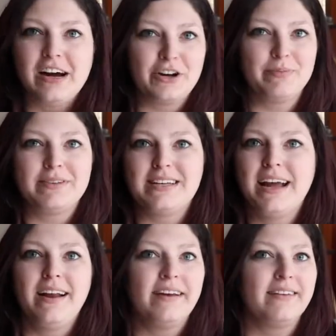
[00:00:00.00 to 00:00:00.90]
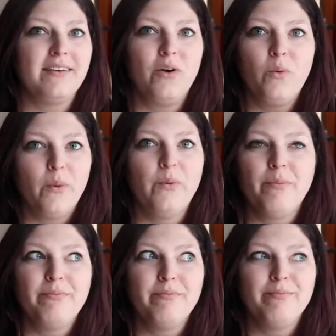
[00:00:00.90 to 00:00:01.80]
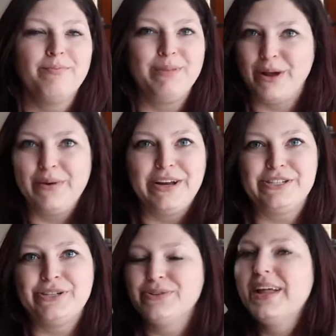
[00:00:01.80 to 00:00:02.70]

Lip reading: 100% Blink-182.